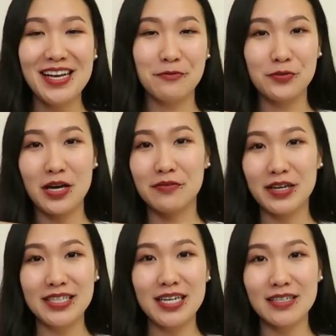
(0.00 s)
if you have
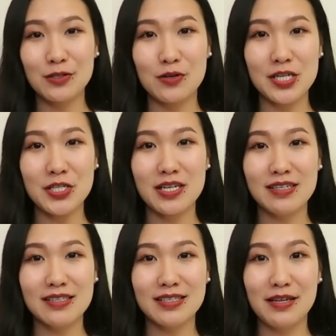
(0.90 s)
any other
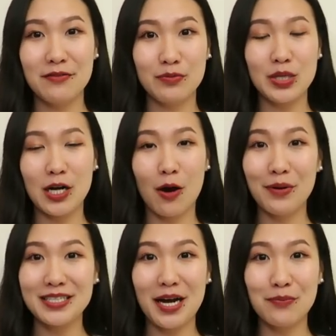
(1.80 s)
questions leave me a
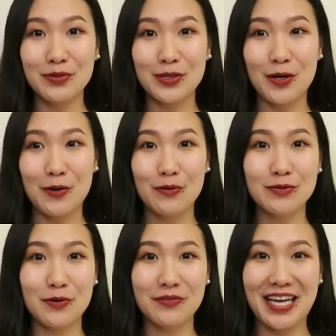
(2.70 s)
comment down below
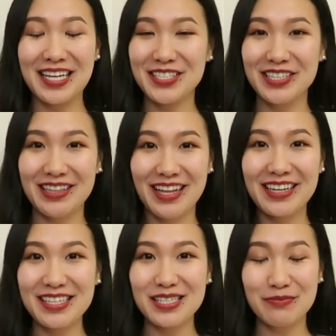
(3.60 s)
don't forget to
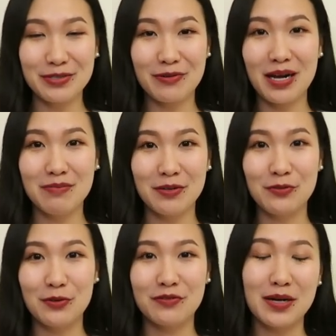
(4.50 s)
like and subscribe
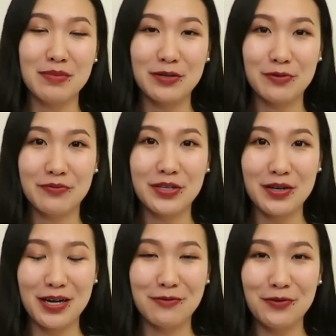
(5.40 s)
if you found my review
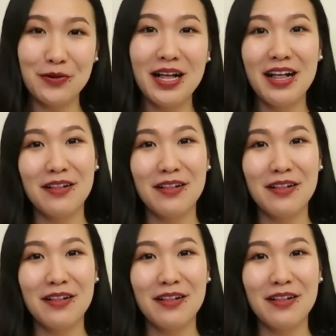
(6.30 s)
helpful